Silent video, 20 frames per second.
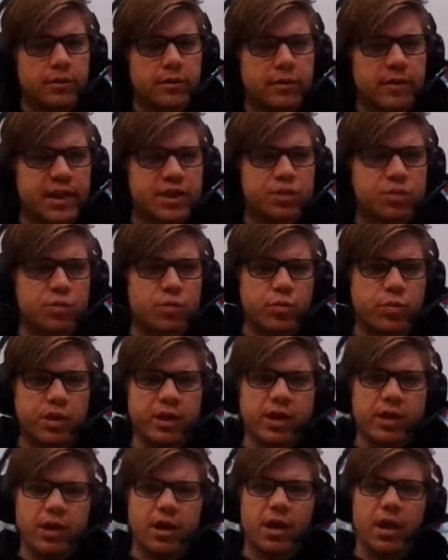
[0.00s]
that's
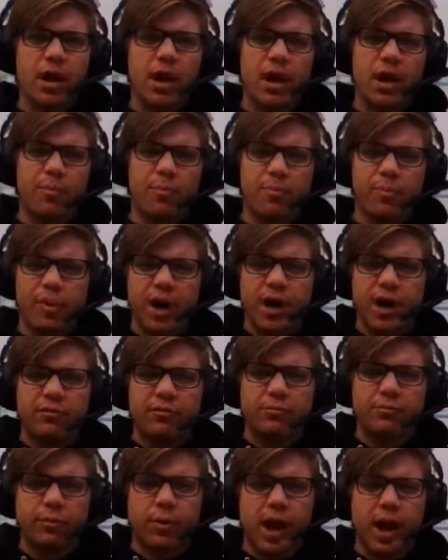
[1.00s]
written
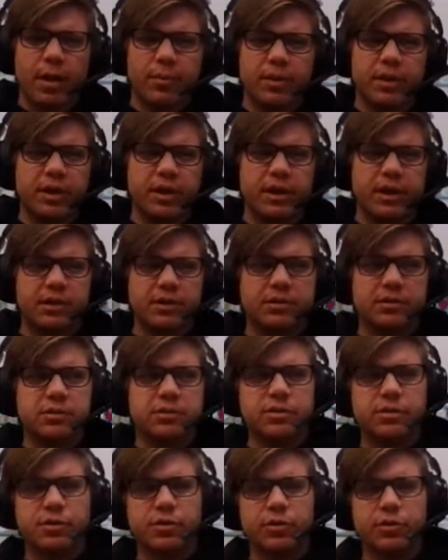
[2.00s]
above Robin and
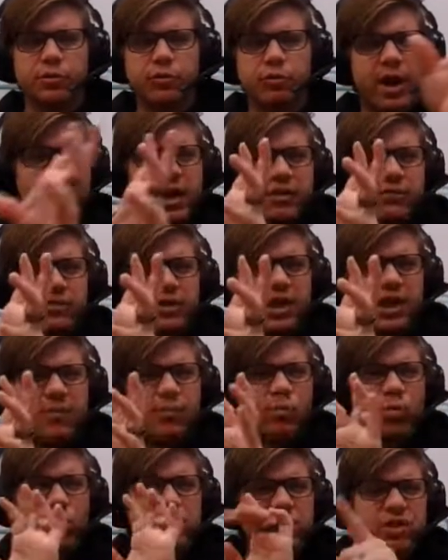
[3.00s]
to the right of
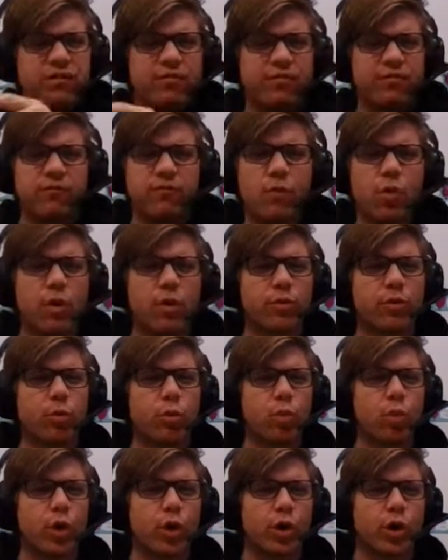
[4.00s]
Kim? What's the fourth
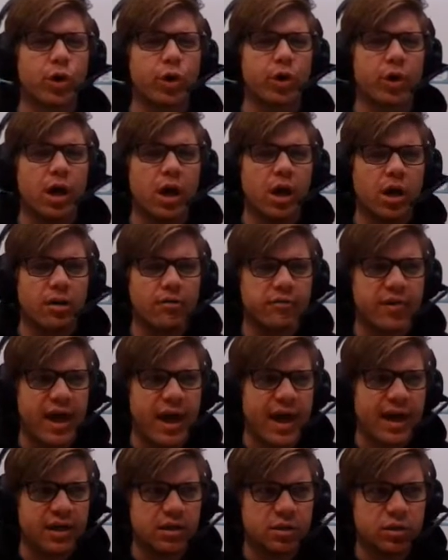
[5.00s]
word of
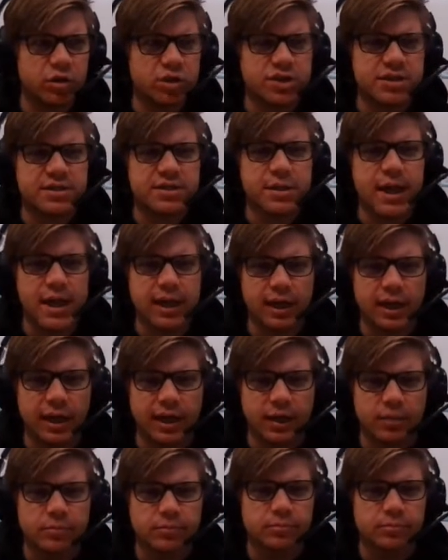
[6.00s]
that saying?